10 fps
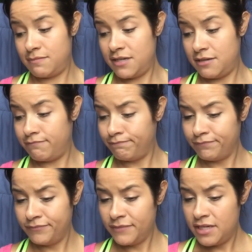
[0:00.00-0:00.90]
me.
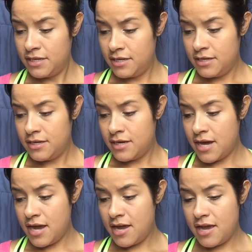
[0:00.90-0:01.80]

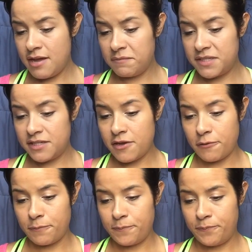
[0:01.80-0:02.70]
So